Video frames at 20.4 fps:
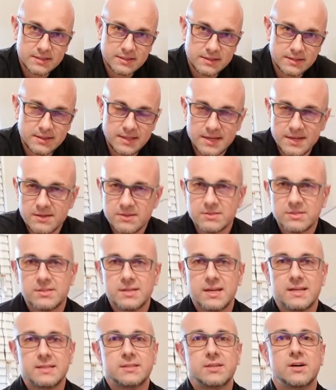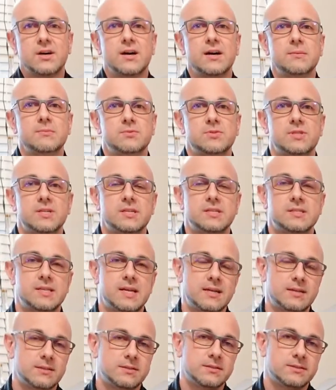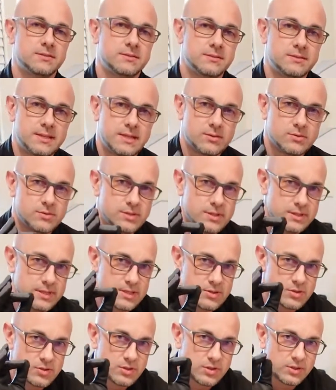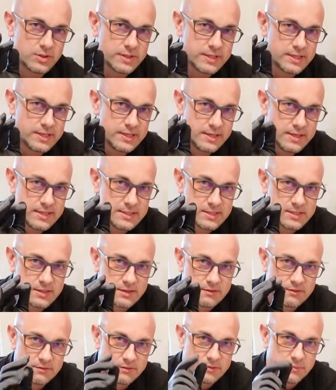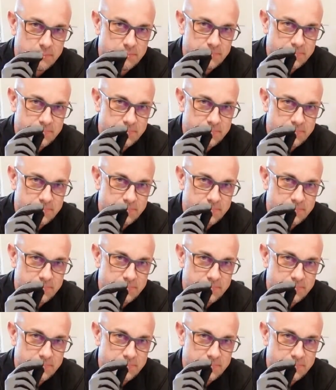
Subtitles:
there's those little hits of